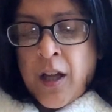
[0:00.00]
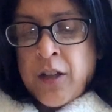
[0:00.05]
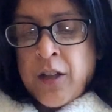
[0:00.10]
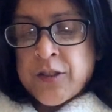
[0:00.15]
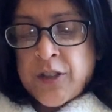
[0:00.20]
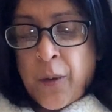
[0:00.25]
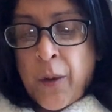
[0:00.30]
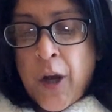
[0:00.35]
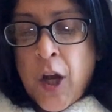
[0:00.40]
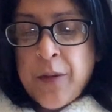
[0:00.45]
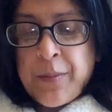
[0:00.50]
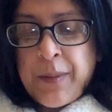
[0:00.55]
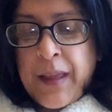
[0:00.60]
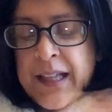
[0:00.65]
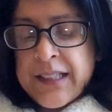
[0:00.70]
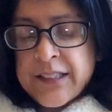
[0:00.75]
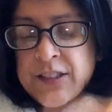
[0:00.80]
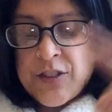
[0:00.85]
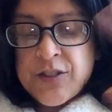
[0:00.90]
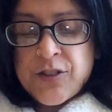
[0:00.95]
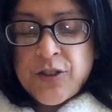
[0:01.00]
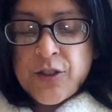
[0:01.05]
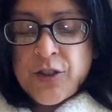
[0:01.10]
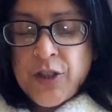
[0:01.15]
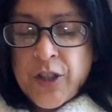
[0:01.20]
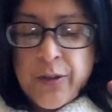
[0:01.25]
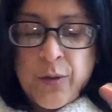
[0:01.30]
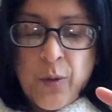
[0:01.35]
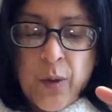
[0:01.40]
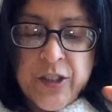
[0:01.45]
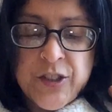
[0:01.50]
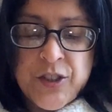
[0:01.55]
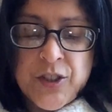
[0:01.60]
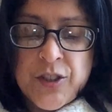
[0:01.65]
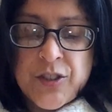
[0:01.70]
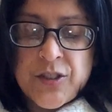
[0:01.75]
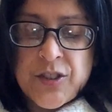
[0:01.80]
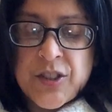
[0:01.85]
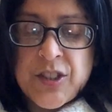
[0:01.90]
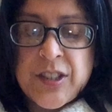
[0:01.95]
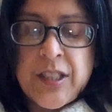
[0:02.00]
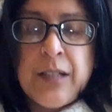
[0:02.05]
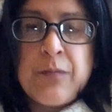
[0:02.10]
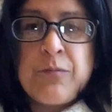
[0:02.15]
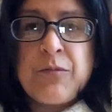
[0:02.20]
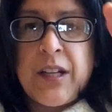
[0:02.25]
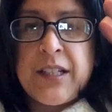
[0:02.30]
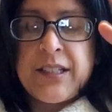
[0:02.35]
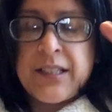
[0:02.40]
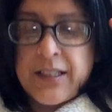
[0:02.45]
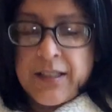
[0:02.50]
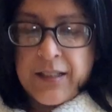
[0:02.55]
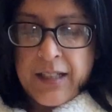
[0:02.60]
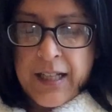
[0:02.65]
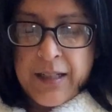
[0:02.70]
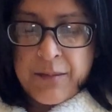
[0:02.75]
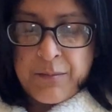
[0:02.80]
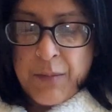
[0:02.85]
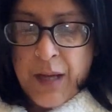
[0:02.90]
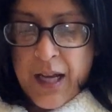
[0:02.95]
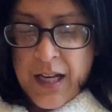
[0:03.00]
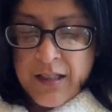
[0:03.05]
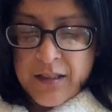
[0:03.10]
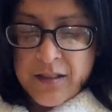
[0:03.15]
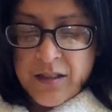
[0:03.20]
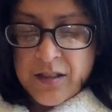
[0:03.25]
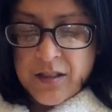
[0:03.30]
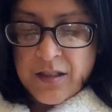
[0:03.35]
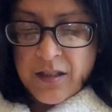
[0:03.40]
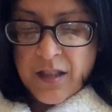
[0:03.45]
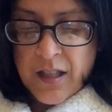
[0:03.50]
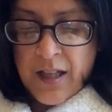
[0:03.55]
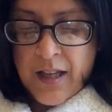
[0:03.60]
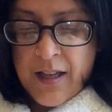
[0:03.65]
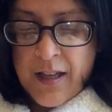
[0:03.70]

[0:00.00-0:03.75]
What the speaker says: So I hope that answers the two questions, Tim Redding and Max.